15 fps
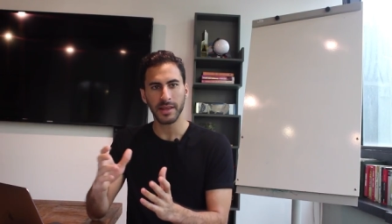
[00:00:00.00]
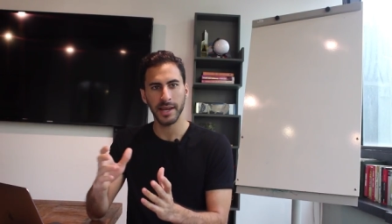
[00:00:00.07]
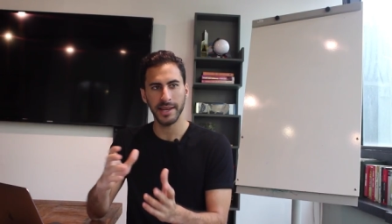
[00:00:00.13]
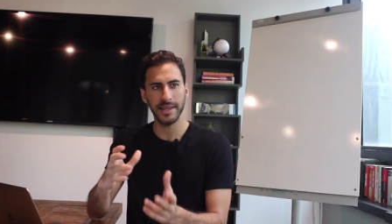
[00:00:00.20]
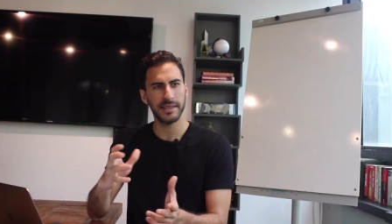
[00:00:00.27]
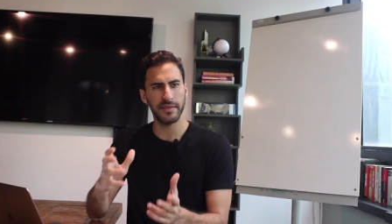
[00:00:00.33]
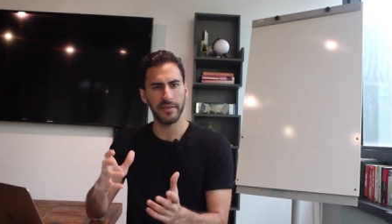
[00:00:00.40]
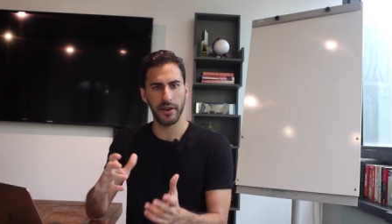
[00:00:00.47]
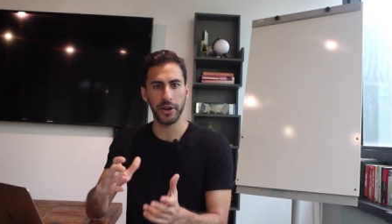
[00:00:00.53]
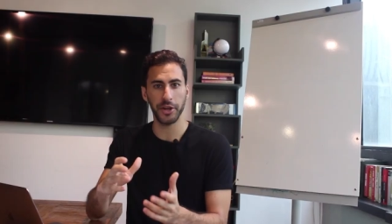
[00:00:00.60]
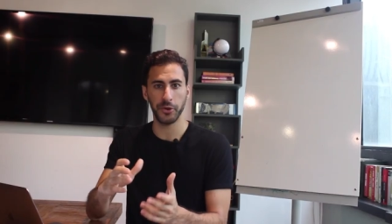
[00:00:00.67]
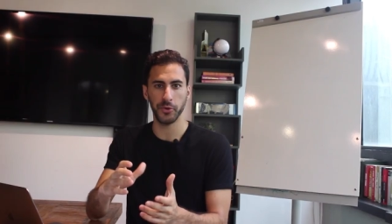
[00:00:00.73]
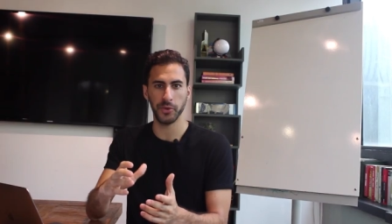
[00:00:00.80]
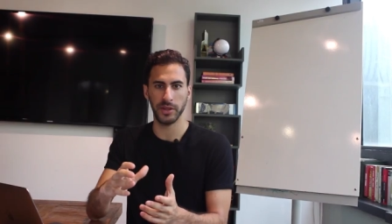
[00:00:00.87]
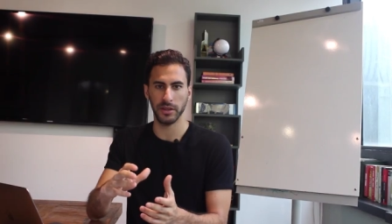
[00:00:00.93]
And it's a
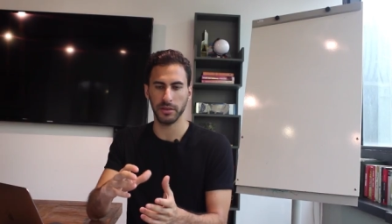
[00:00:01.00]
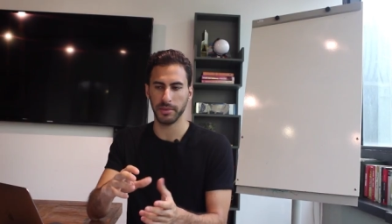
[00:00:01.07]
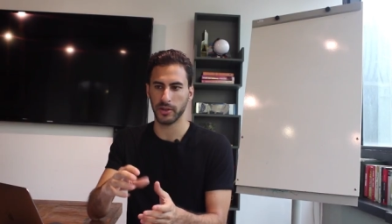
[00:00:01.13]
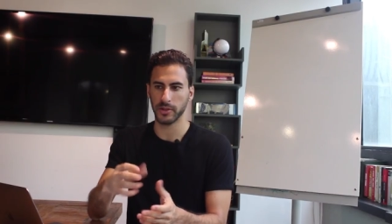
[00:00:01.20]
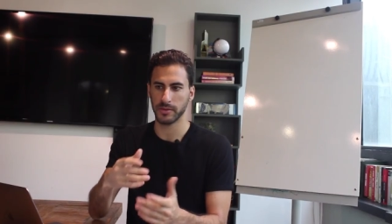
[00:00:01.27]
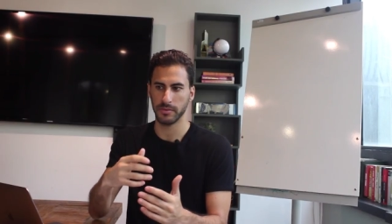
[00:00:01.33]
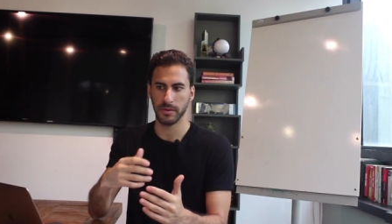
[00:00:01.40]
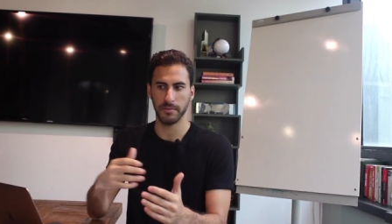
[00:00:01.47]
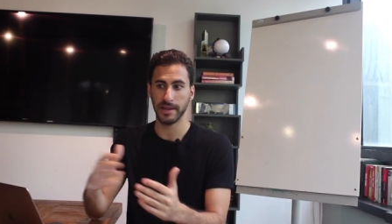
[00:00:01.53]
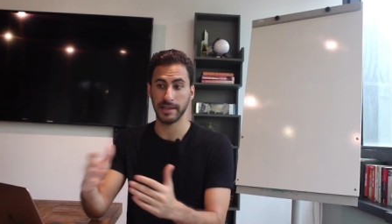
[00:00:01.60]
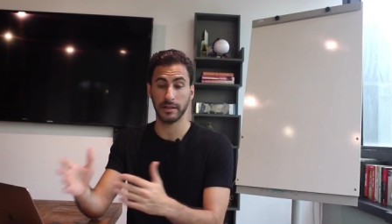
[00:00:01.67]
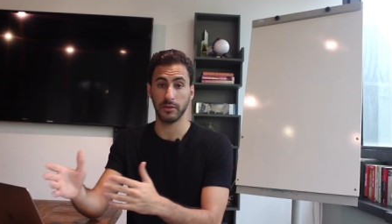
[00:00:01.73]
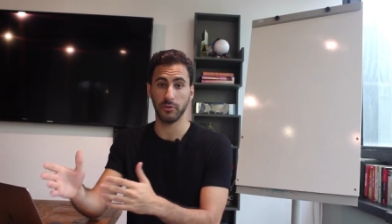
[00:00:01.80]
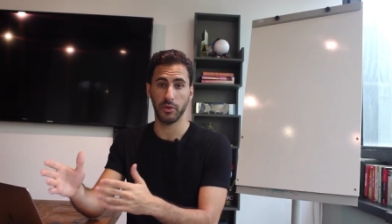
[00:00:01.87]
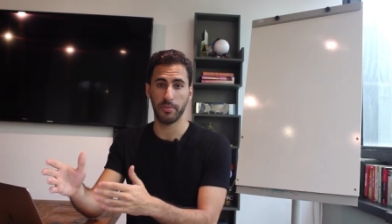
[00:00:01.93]
very good deal because
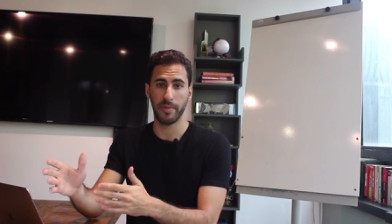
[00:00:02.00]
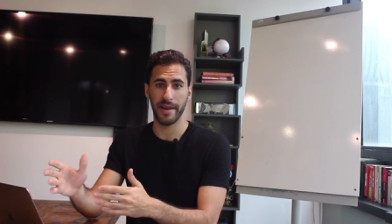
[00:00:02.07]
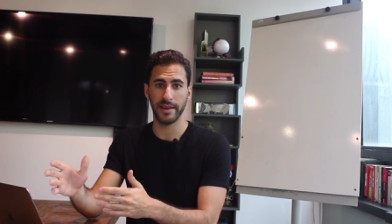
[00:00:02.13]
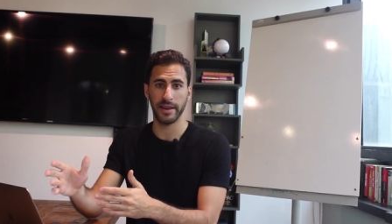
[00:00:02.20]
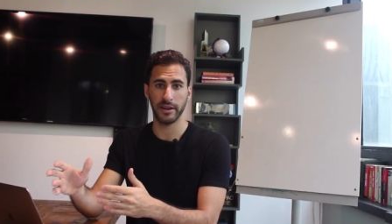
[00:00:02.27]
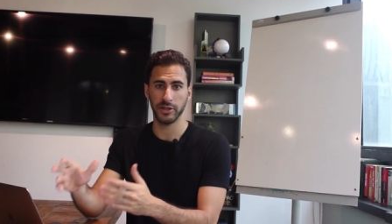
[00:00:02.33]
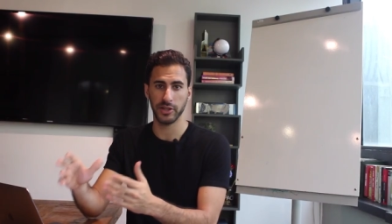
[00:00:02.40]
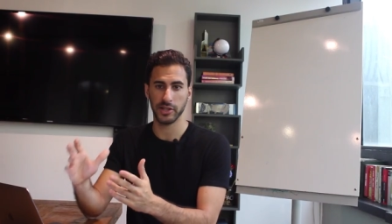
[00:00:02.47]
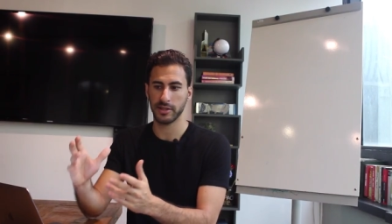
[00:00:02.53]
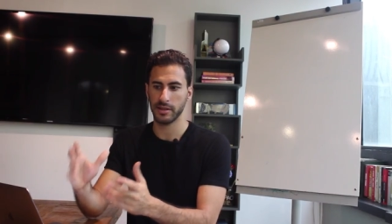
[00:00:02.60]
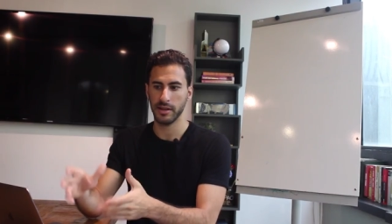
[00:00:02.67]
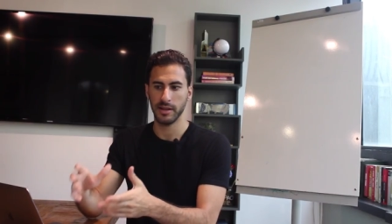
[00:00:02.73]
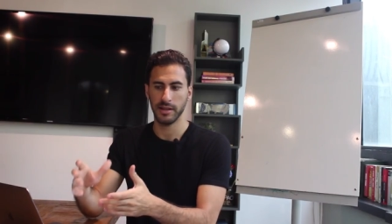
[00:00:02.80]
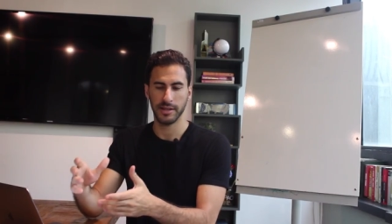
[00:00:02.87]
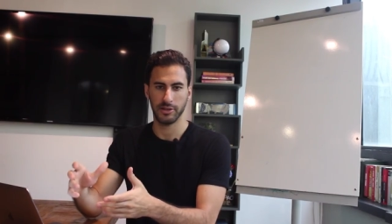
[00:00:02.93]
basically we're paying her
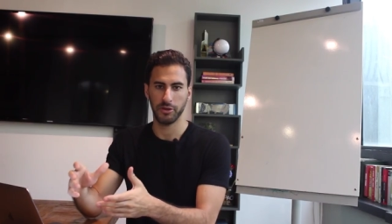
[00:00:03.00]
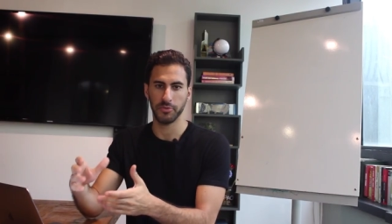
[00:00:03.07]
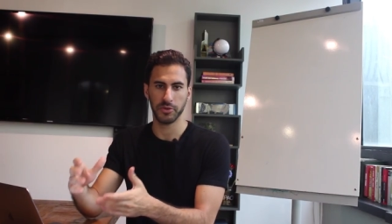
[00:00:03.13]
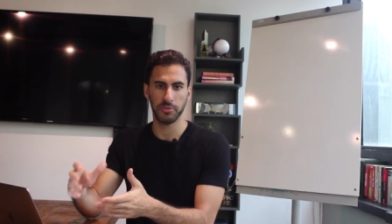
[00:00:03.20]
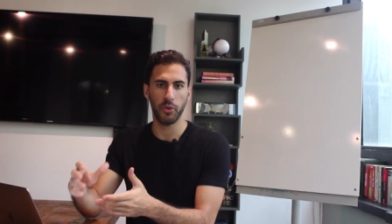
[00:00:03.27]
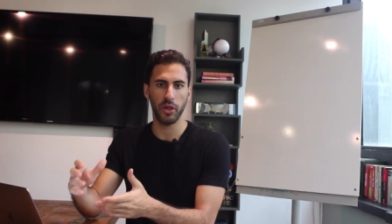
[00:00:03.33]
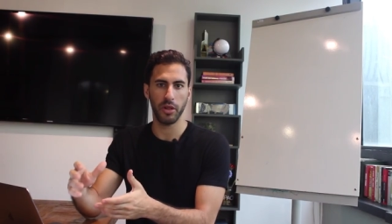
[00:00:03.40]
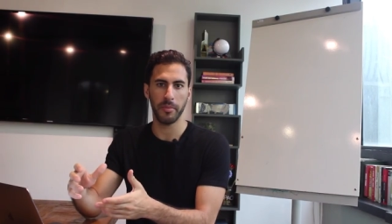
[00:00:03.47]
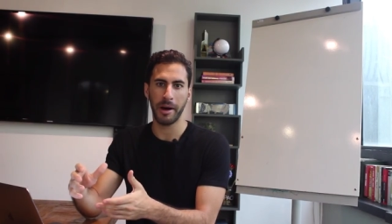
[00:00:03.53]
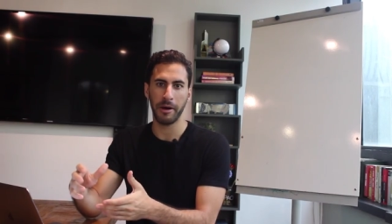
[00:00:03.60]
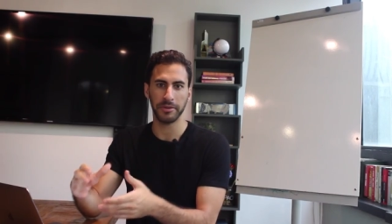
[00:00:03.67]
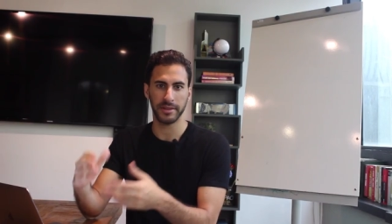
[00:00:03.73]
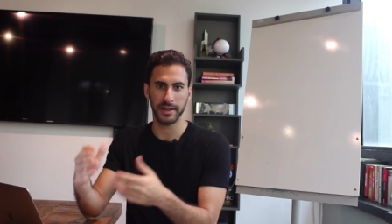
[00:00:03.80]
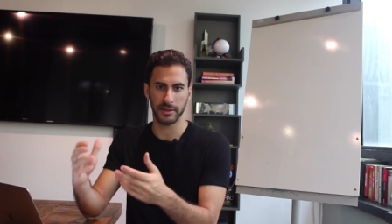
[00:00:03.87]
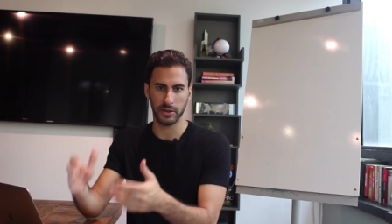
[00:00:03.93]
just some small
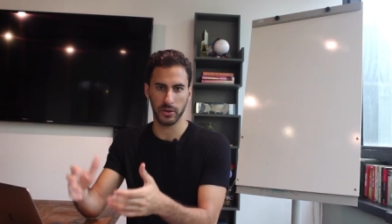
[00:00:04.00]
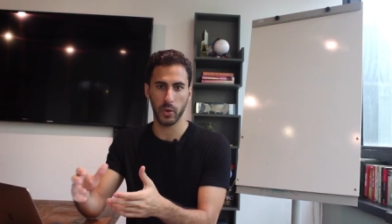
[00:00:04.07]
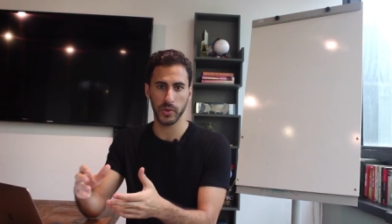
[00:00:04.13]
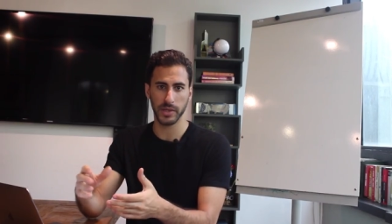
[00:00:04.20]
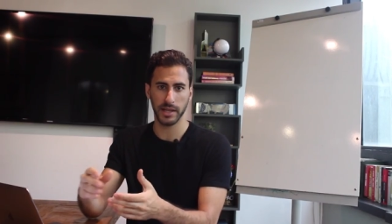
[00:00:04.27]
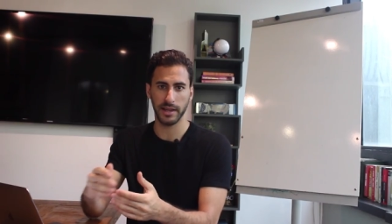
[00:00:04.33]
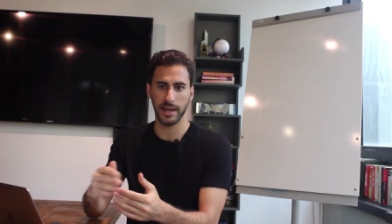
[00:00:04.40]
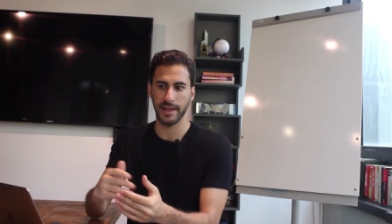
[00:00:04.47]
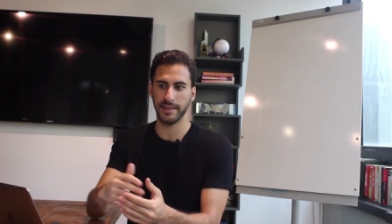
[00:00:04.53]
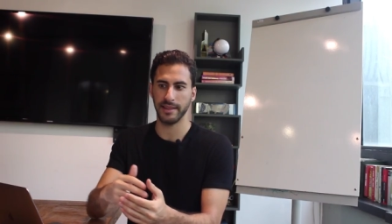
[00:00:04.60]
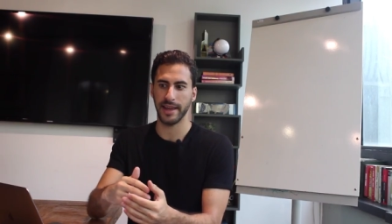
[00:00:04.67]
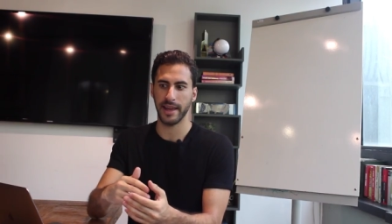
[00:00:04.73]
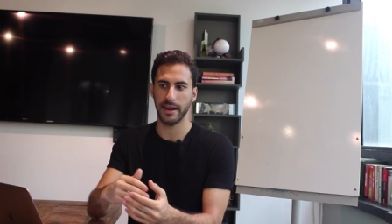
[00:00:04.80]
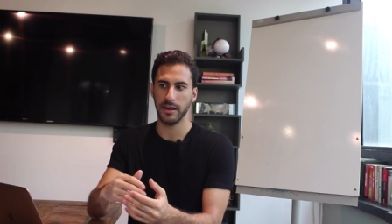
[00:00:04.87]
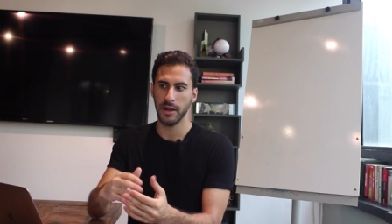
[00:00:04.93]
amount at closing
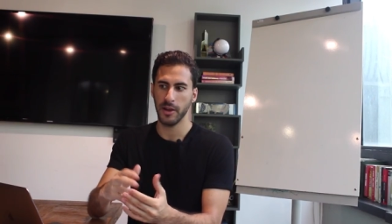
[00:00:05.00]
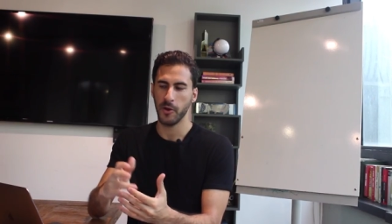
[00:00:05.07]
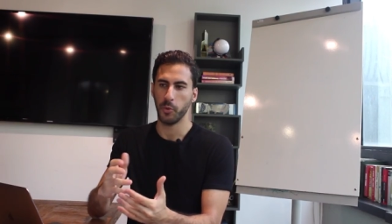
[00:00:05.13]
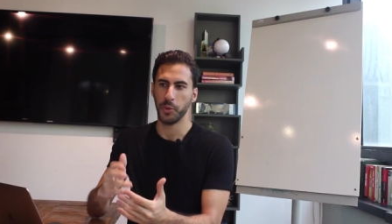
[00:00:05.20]
and then